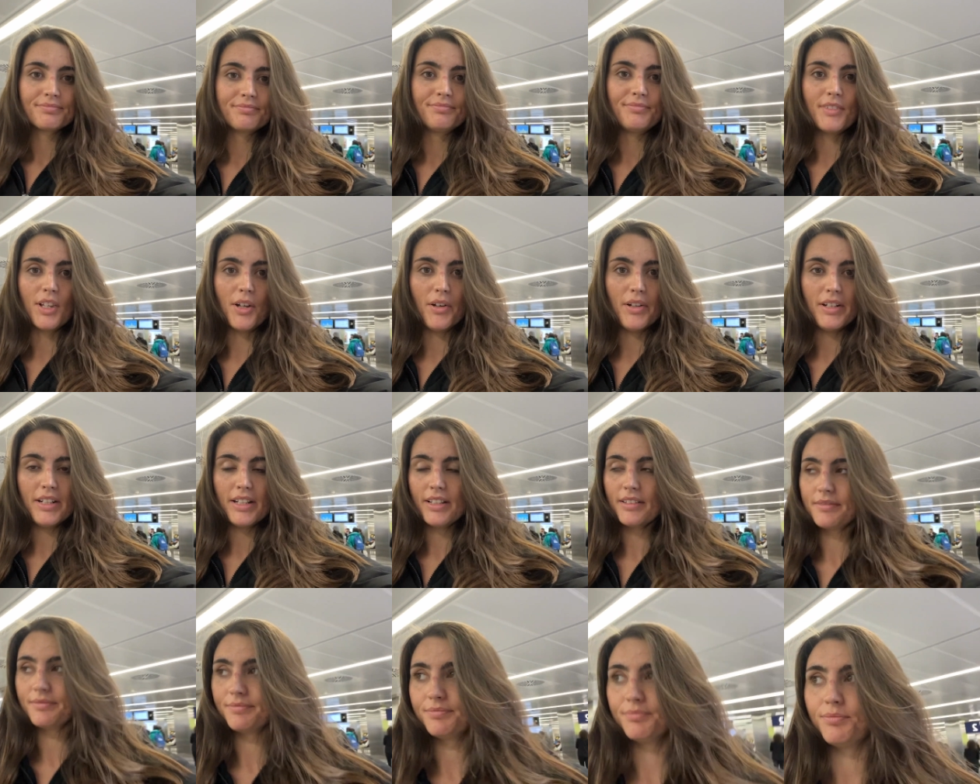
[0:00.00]
No
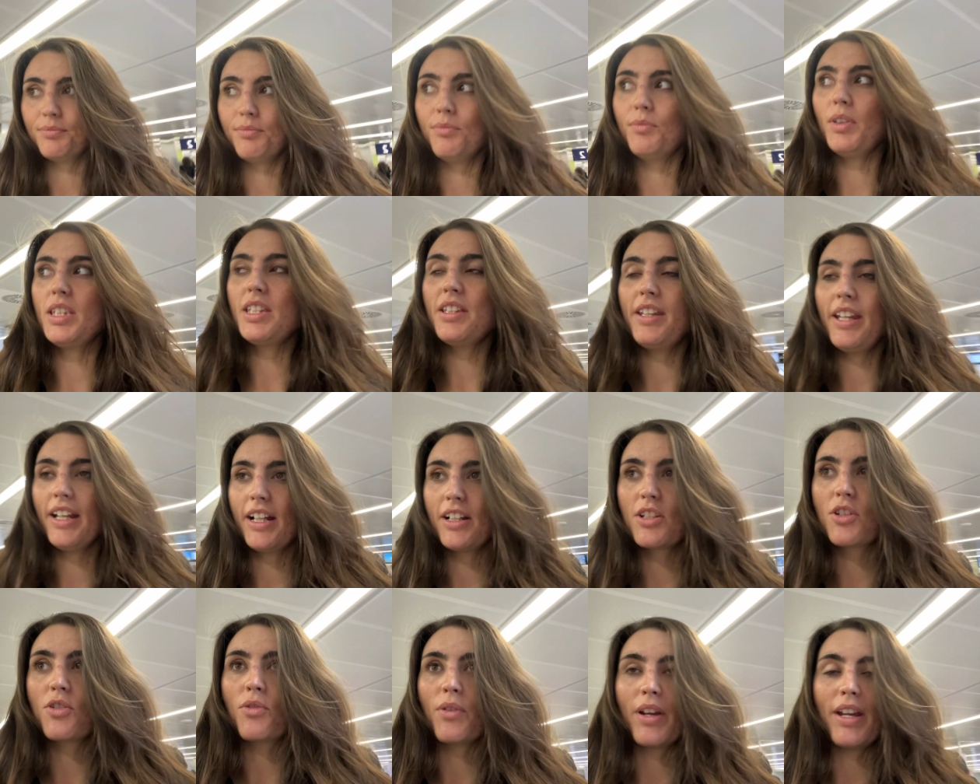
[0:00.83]
idea. We have to take
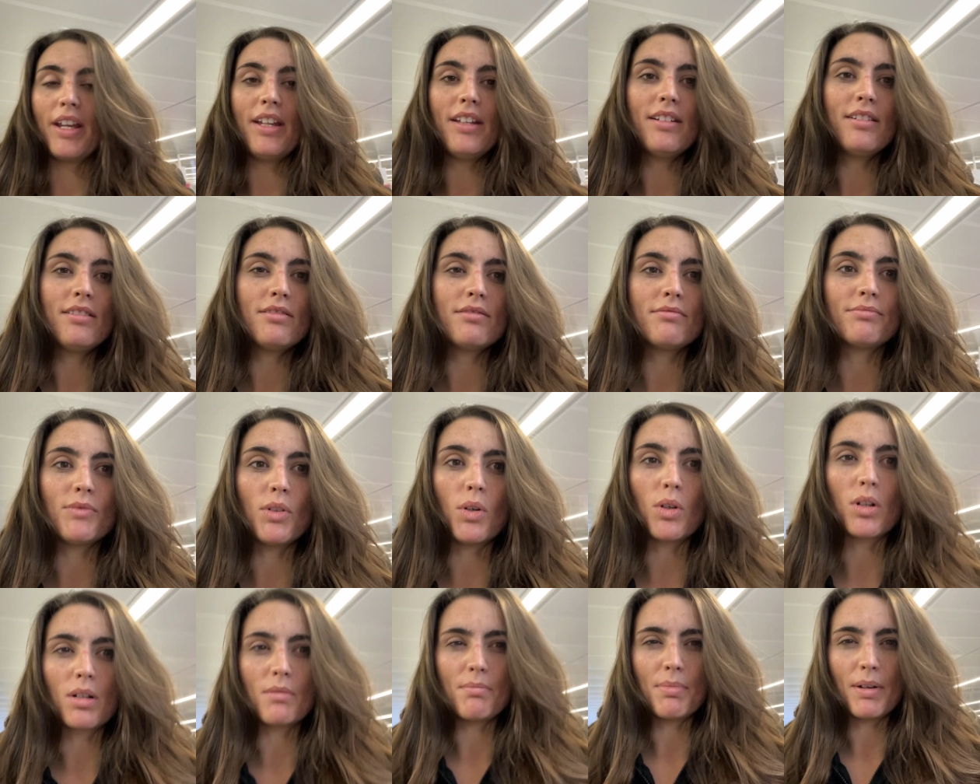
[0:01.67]
a train
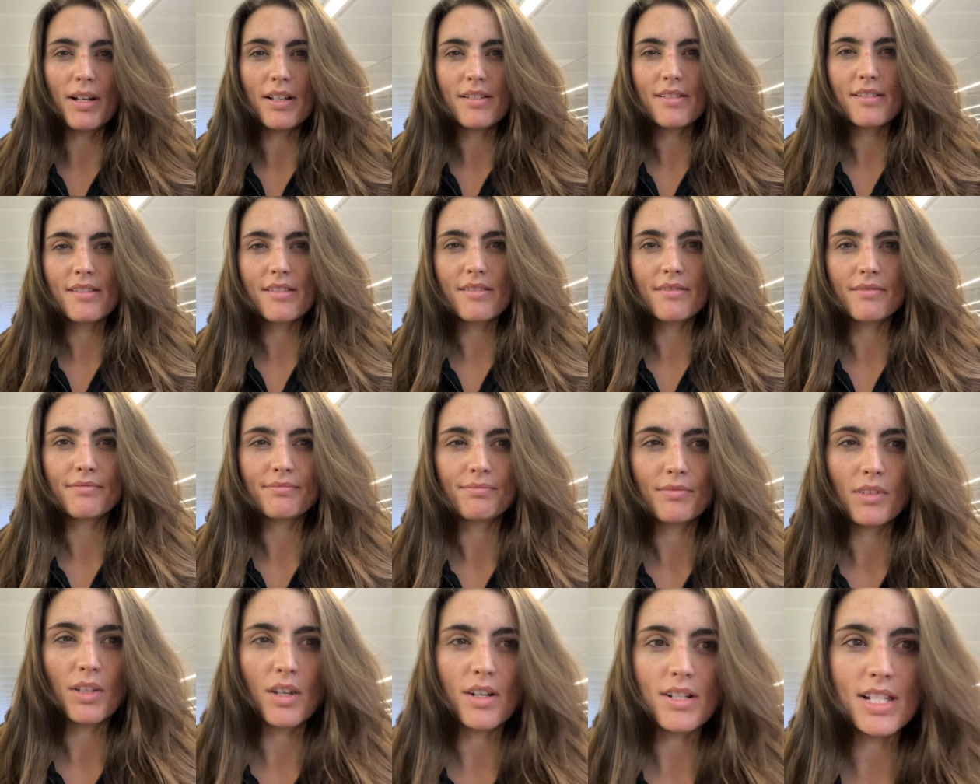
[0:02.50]
or a bus
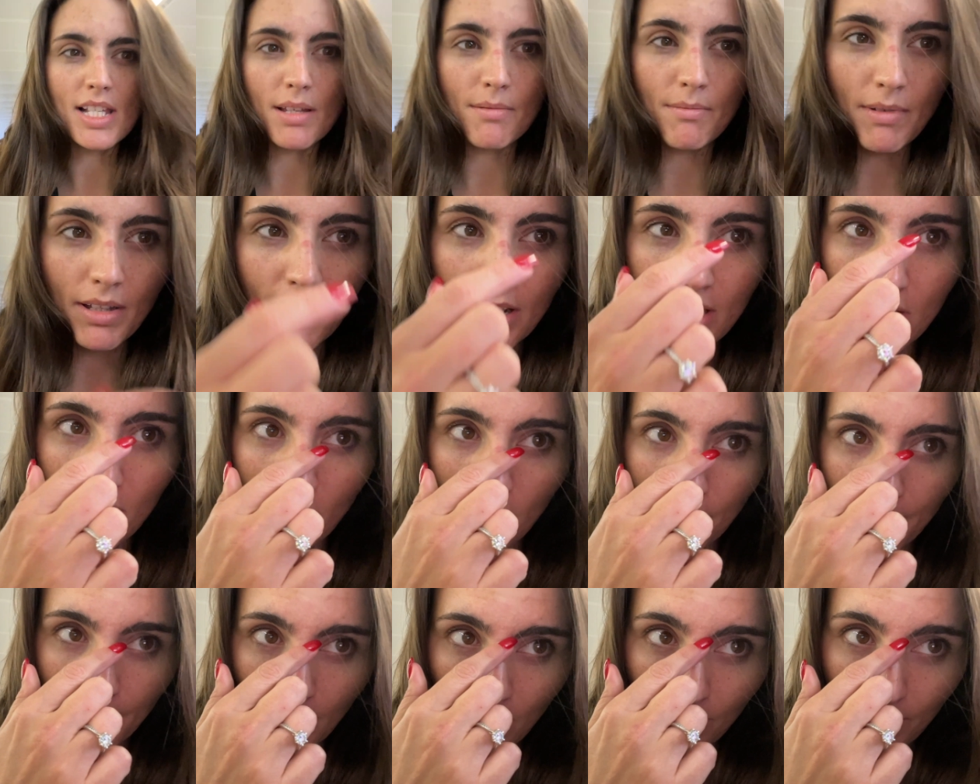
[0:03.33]
or something to where
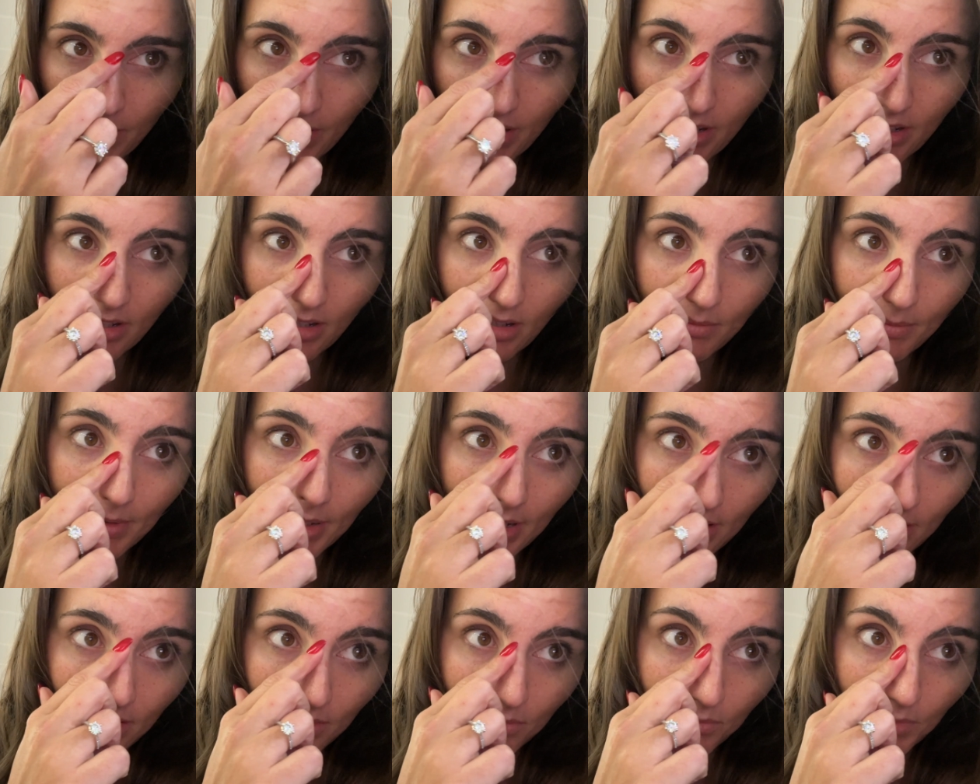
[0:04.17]
we're going. Oh my
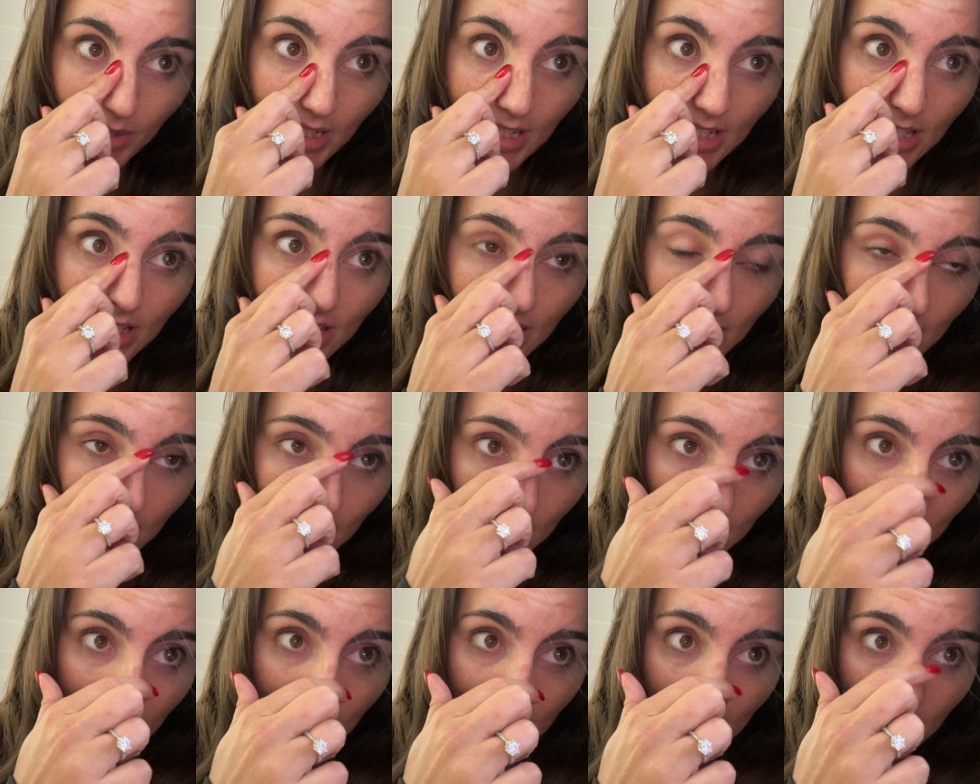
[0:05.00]
god, what is
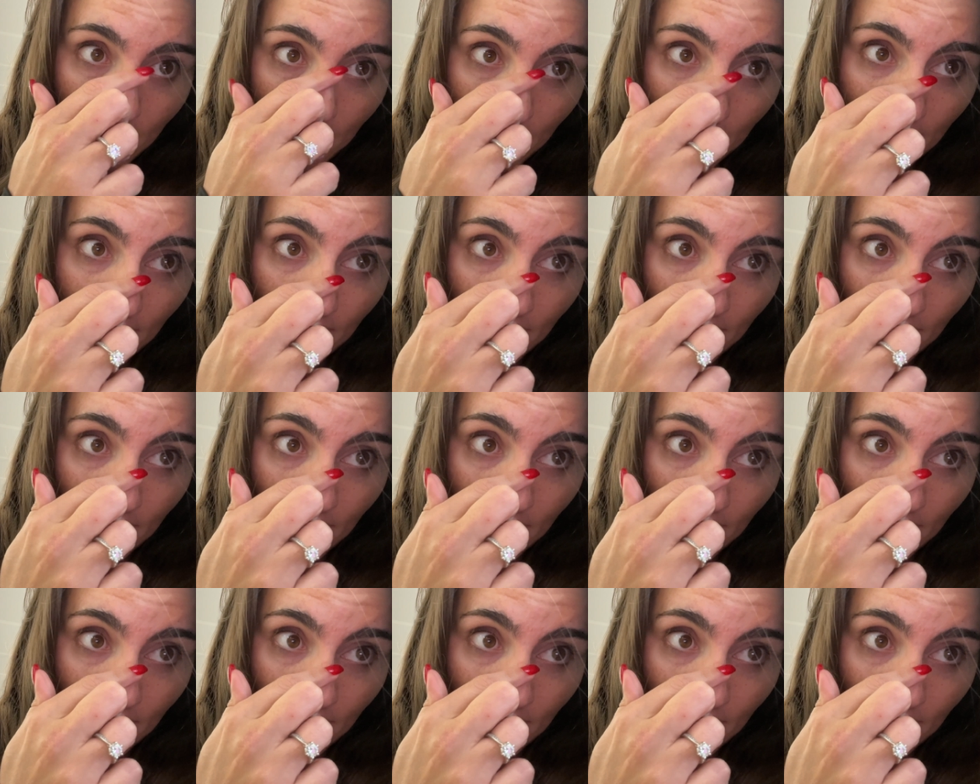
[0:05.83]
this?